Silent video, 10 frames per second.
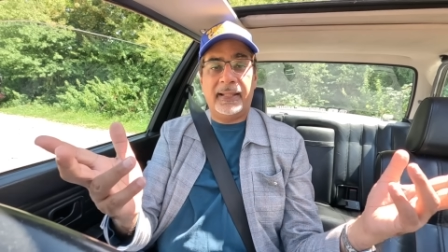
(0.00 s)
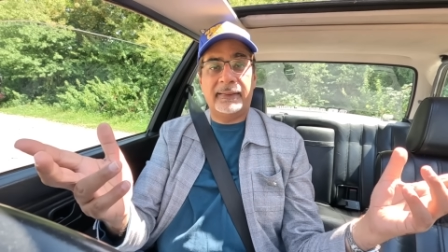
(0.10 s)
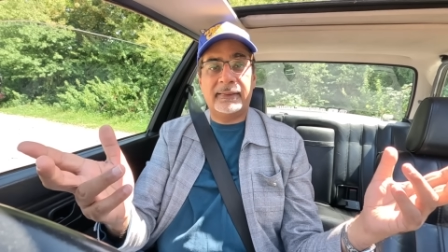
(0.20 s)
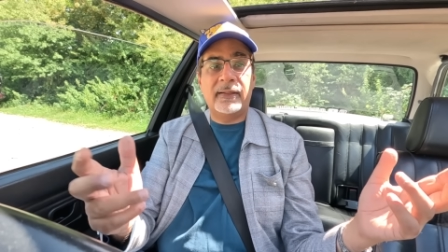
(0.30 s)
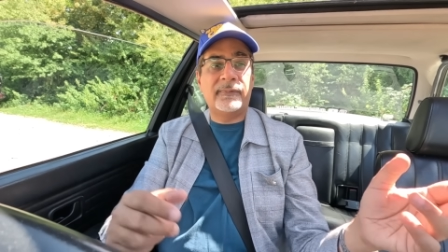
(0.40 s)

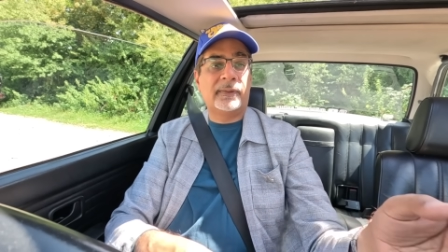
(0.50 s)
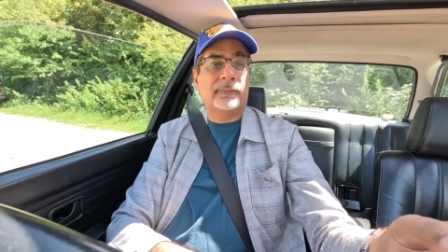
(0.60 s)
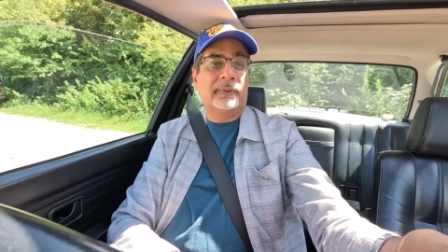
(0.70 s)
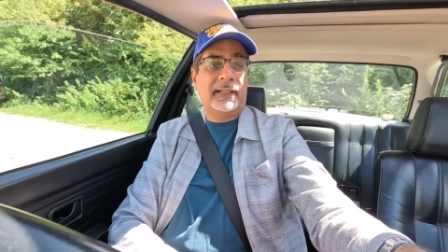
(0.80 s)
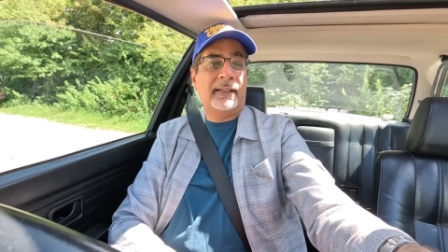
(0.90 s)
That's
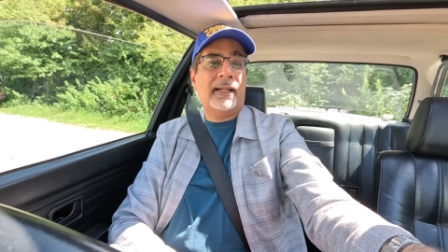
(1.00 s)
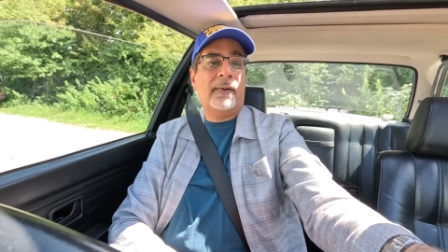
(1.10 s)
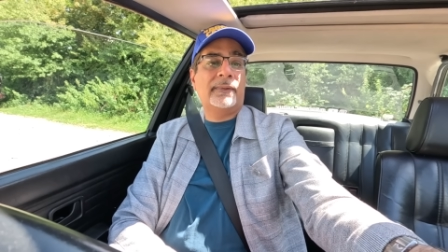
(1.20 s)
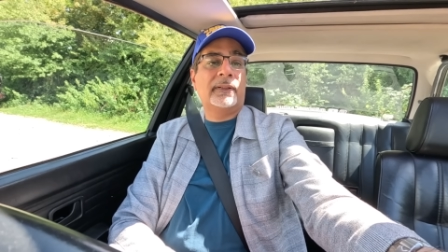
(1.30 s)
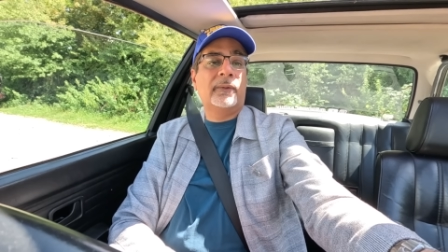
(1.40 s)
inevitable. That's
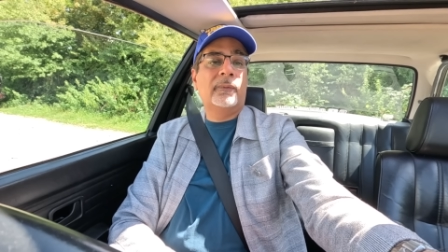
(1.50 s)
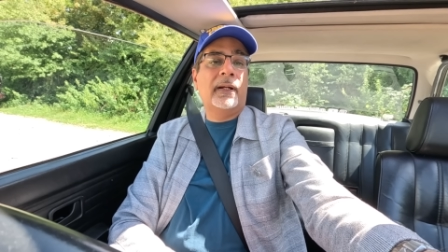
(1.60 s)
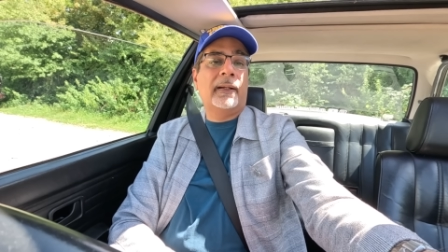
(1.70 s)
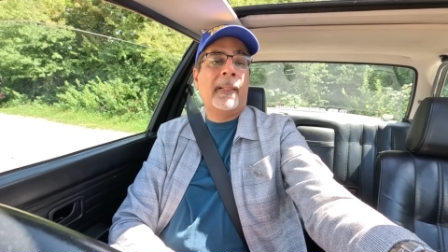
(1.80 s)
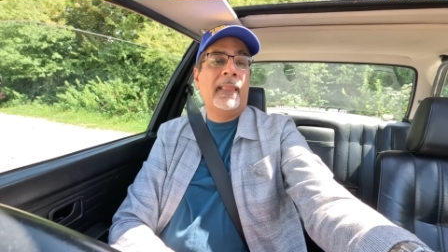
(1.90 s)
how it's going to
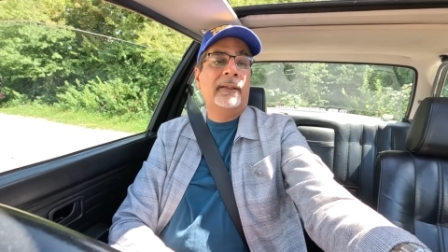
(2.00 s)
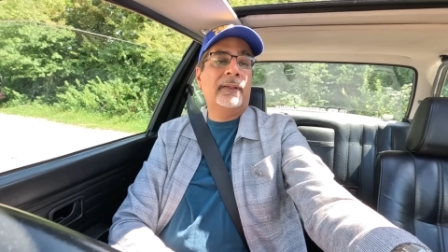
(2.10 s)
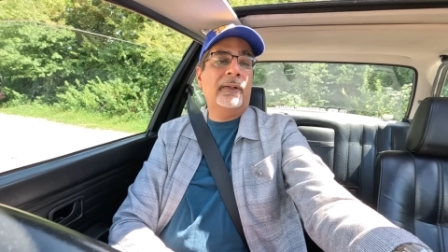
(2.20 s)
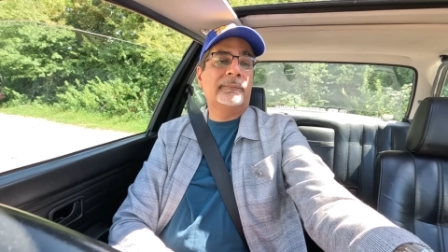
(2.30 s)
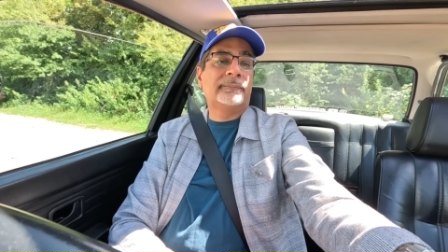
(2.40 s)
work.
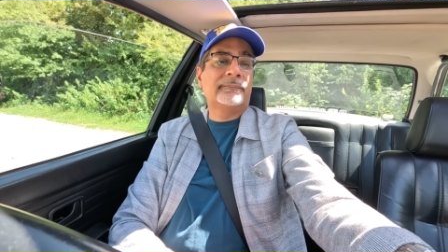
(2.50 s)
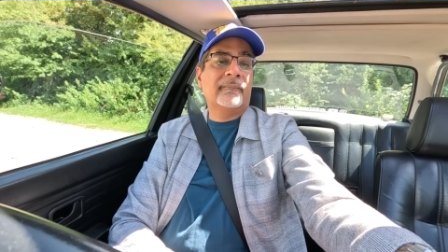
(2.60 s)
So